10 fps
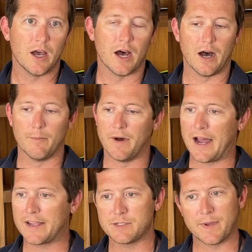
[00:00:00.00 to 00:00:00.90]

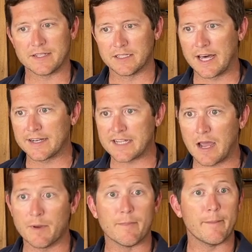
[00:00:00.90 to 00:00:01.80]
I spent a lot of
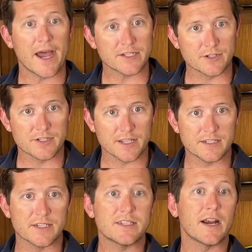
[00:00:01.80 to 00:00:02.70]
time in my master's
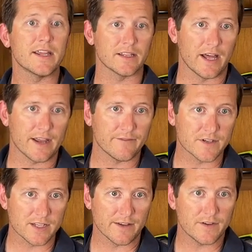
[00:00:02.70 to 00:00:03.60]
thesis studying
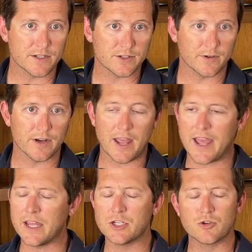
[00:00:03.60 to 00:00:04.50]
lionfish life history,
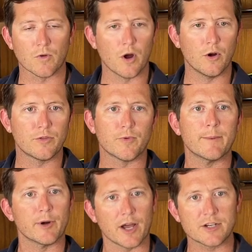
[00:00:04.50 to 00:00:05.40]
age, growth,
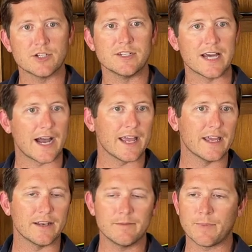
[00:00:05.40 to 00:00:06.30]
reproduction,
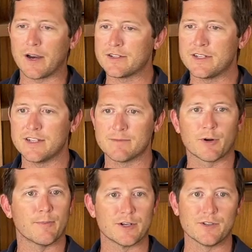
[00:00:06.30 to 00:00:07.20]
diet, parasitism,
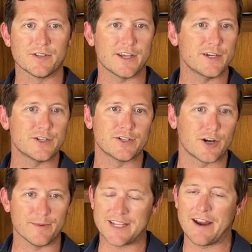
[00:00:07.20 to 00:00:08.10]
commercialization,
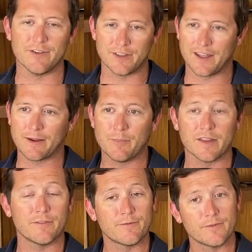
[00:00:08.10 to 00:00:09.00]
tournaments, everything.
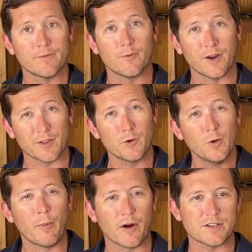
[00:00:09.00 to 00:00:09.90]
But one of the
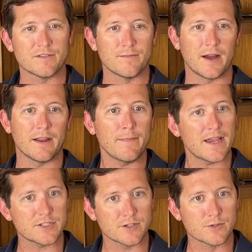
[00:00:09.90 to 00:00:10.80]
cool parts of my
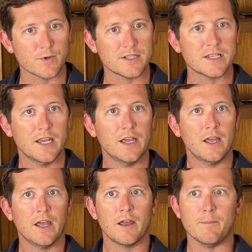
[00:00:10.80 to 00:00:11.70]
master's was
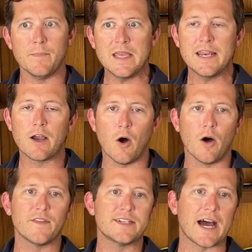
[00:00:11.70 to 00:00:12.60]
meeting
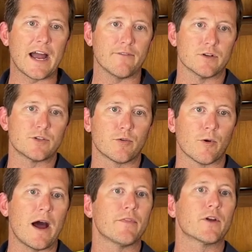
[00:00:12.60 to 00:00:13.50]
all the divers
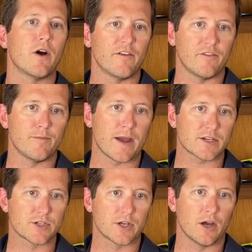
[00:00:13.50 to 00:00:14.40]
throughout the Gulf of
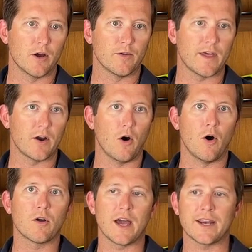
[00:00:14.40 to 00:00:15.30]
Mexico that
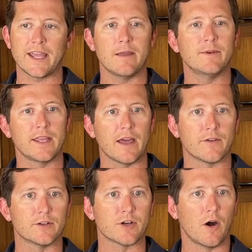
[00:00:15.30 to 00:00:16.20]
all kind of came
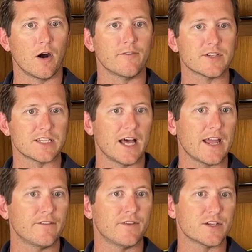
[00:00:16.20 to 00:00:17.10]
together to harvest
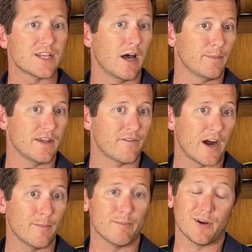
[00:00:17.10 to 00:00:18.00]
lionfish to help the
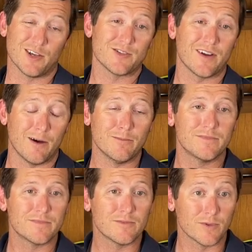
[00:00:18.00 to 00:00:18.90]
environment, but also help
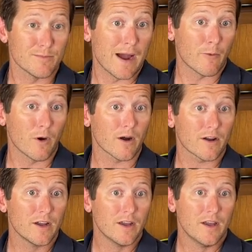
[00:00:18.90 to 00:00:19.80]
with my work.
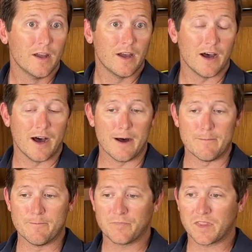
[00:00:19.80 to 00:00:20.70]

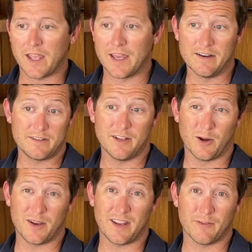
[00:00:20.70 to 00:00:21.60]
And you know,
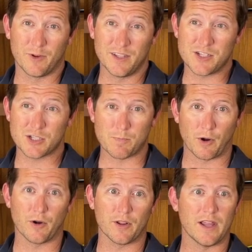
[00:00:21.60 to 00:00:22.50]
it really
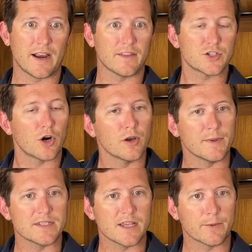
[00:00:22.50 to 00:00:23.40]
spurred a lot of the
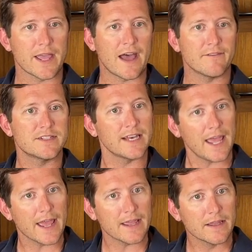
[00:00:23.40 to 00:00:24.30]
tournaments that we have
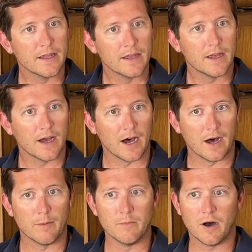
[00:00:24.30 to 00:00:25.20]
today.
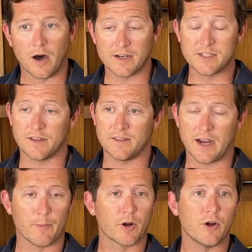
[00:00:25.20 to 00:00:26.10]
Honestly, the
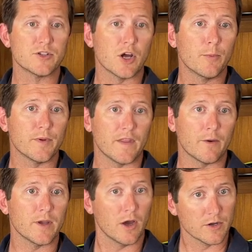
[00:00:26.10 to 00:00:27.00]
Emerald Coast Open that
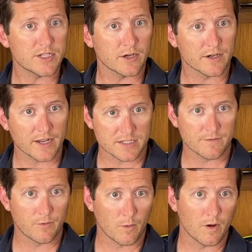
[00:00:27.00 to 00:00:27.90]
we host here in
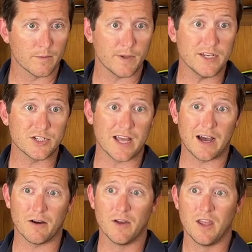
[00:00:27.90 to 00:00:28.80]
Destin-Fort Walton Beach
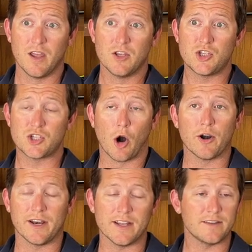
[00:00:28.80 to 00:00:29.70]
now
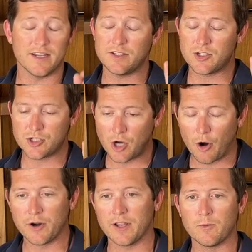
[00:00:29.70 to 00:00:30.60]
started, it
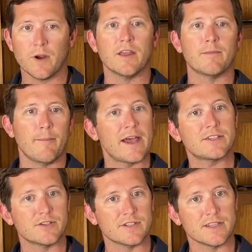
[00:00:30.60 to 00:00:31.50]
started with my
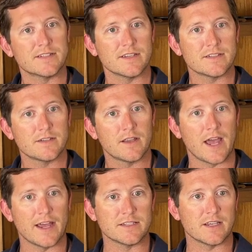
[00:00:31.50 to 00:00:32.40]
master's thesis
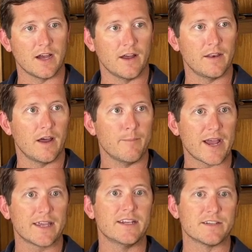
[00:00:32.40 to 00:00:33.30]
as a
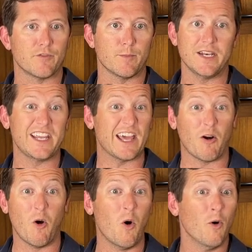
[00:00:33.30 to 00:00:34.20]
mechanism for me to get a
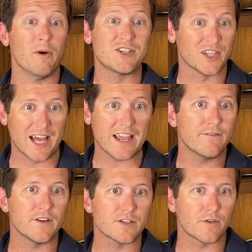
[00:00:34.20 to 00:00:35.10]
whole bunch of
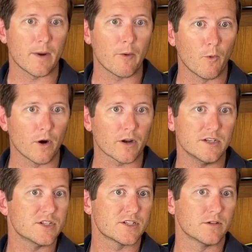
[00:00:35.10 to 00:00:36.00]
lionfish for my work
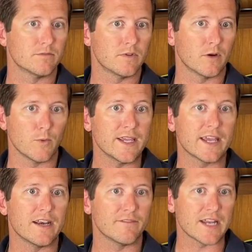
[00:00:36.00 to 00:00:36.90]
in just a weekend of